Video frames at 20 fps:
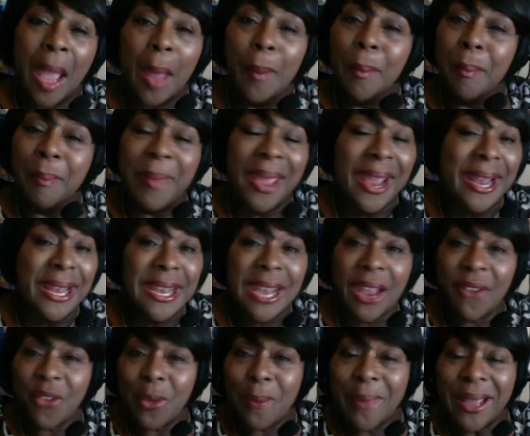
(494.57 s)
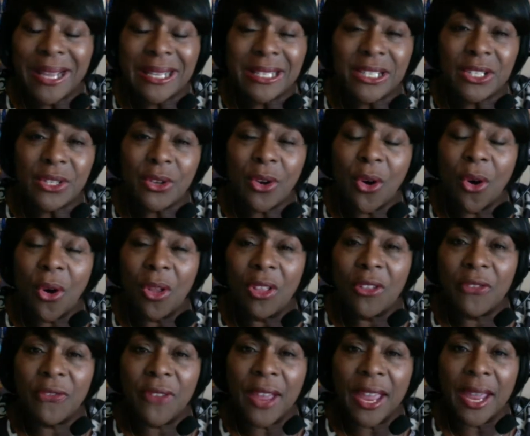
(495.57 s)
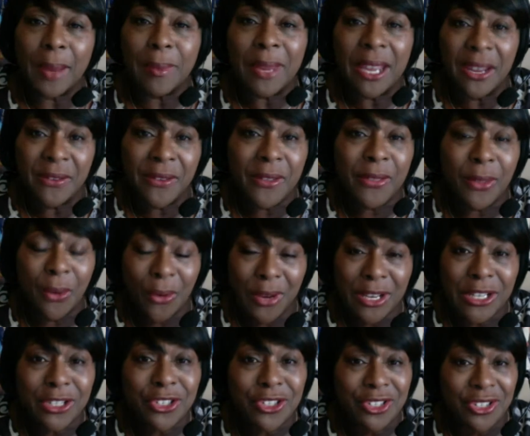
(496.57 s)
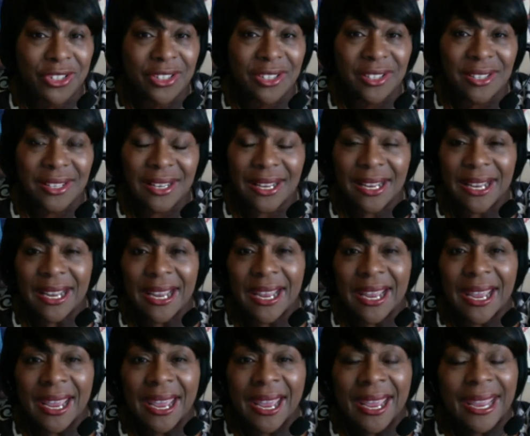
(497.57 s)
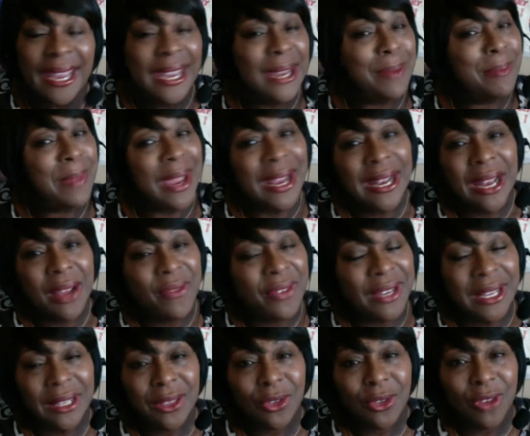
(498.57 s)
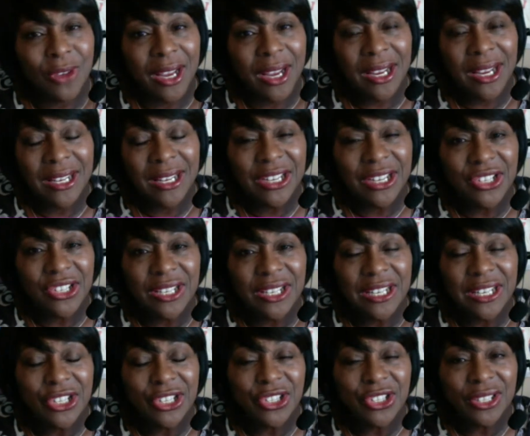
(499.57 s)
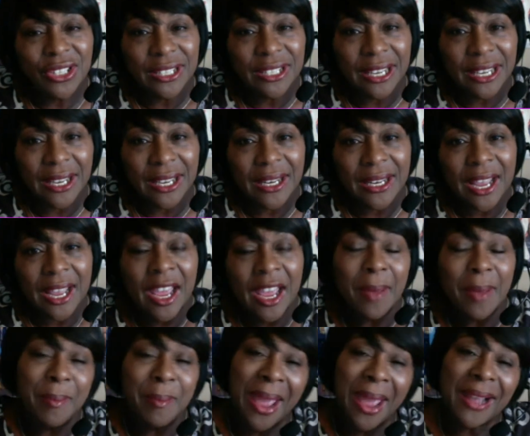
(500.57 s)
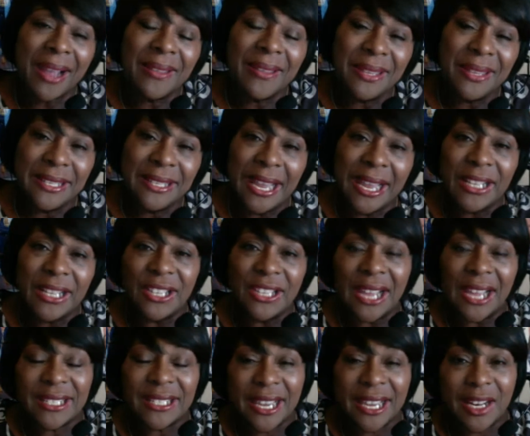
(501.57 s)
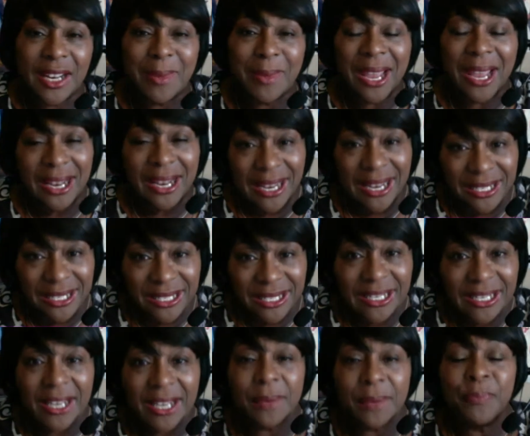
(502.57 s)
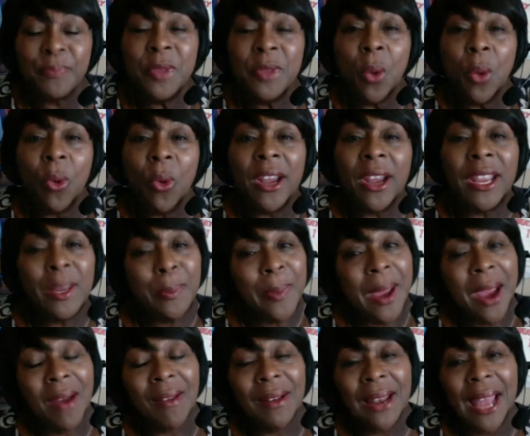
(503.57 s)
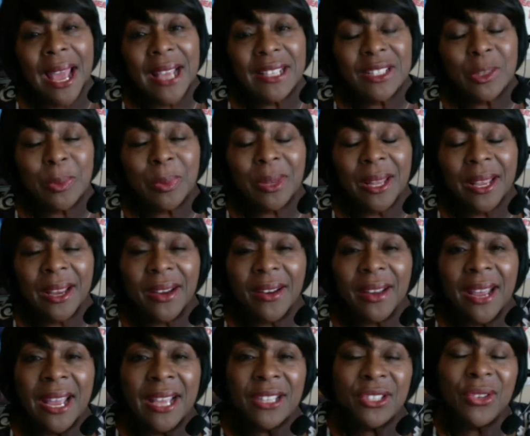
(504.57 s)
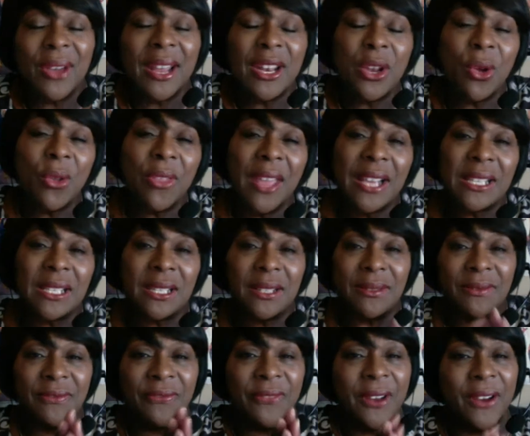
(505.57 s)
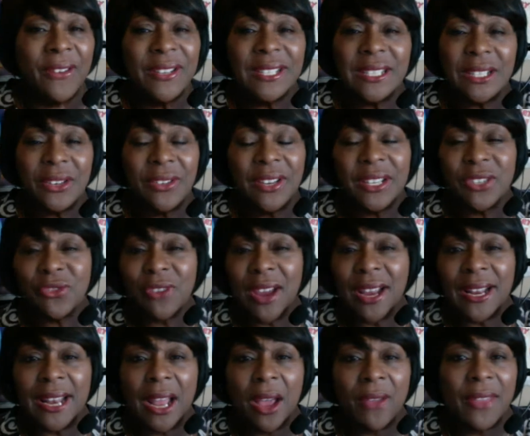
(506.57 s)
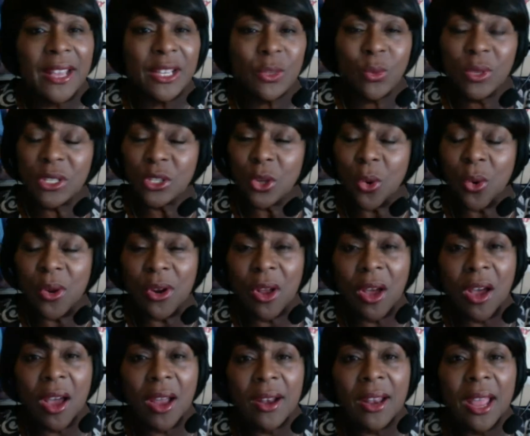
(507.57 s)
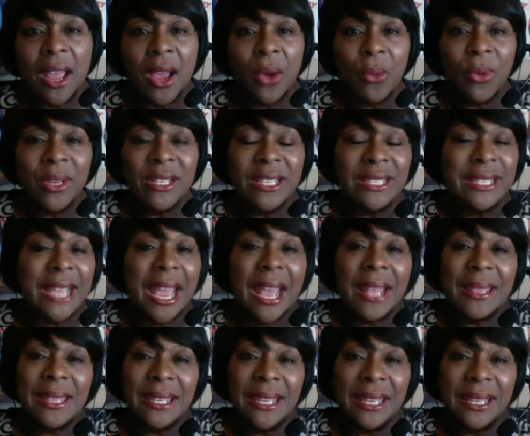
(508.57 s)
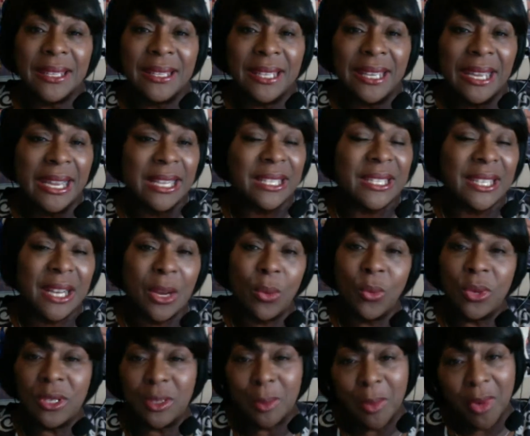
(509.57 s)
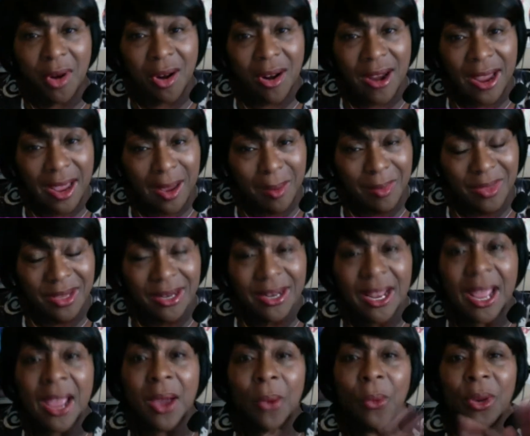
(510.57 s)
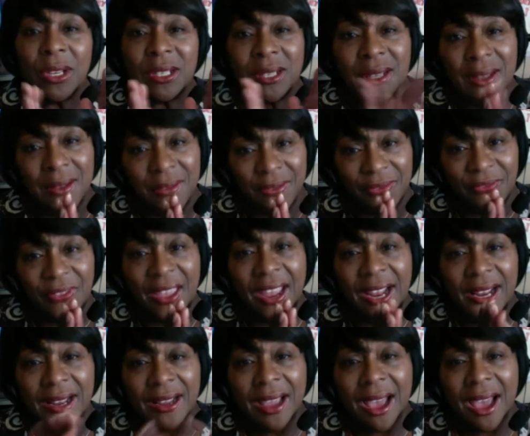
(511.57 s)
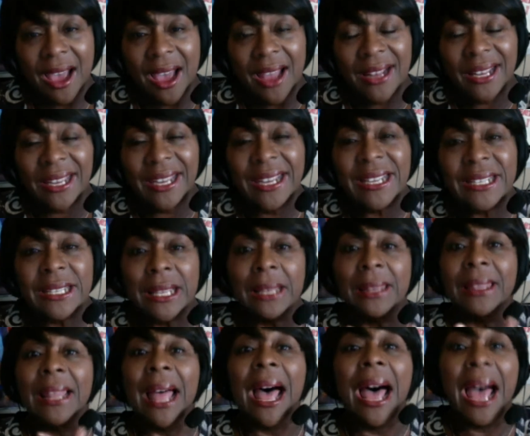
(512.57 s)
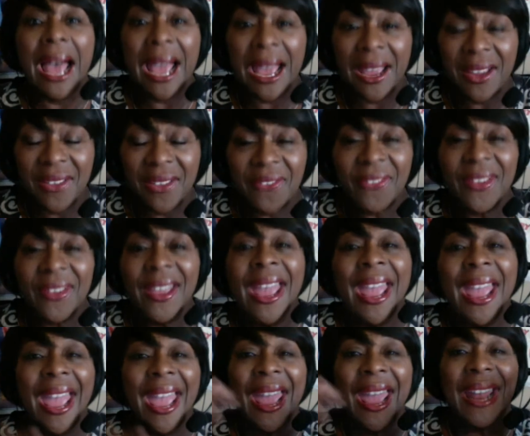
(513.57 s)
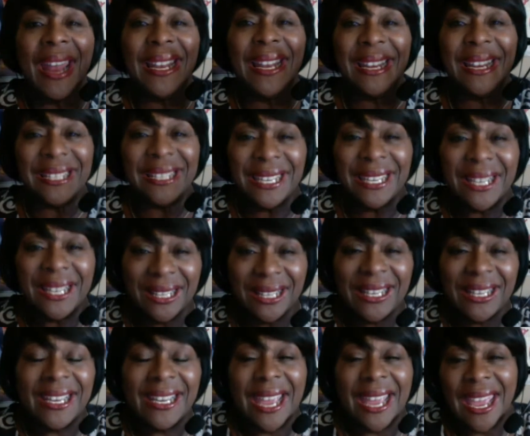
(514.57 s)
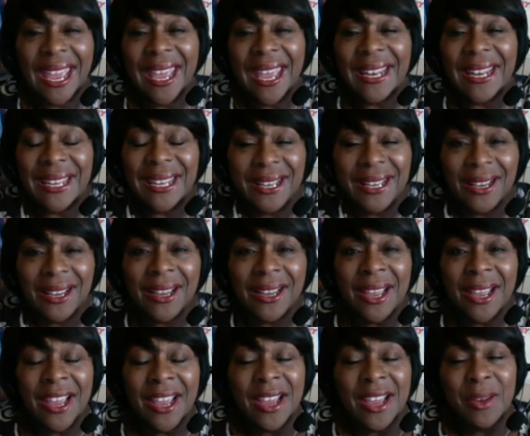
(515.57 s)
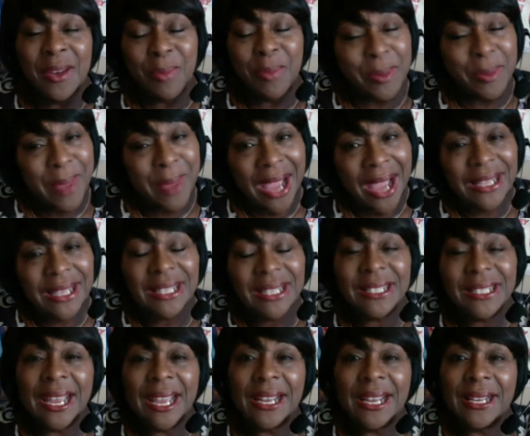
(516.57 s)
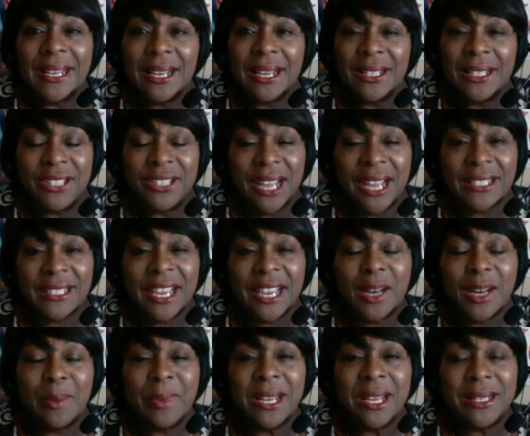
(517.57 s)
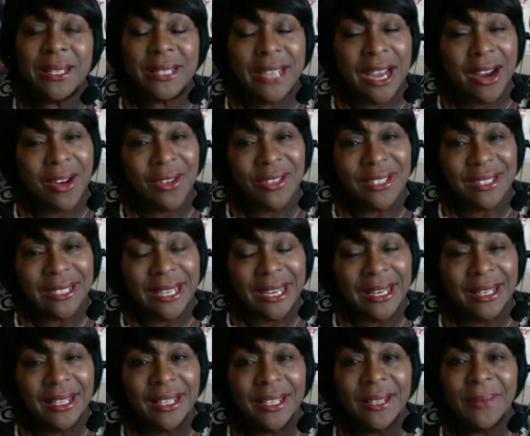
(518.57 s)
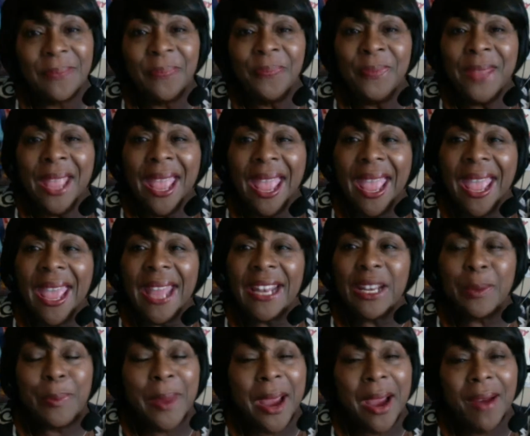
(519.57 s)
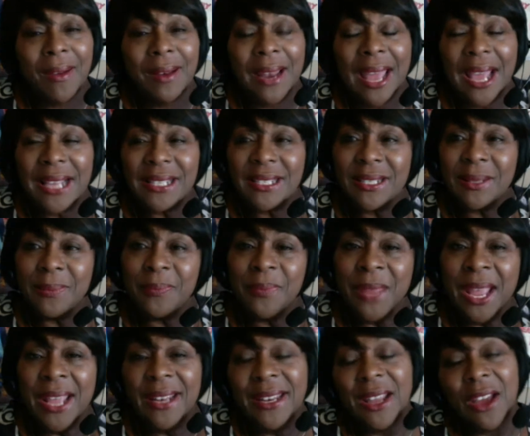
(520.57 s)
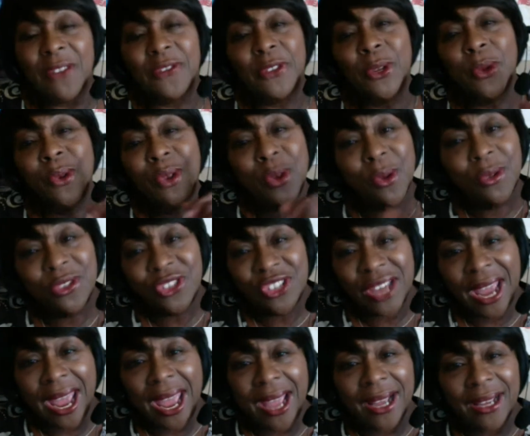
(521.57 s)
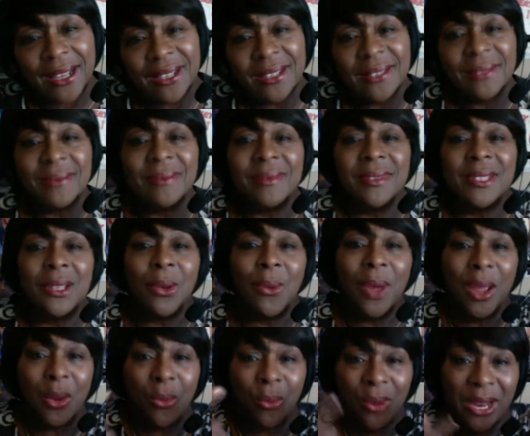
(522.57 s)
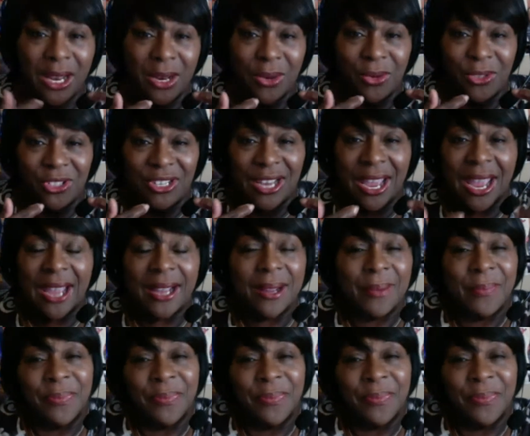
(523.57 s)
may never make it to the Hall of Fame, even though he should. He may never get the recognition he should get. Back in the day, Jack Tatum had an incident where he paralyzed a player. So I know that's very serious right now. That's what's going on. We just had the incident with Damar Hamlin, which, thank God, he's alive and he's healing. But back in the day, Jack Tatum hit Daryl Stingley and he paralyzed him. Now, if you knew Jack the way we knew Jack,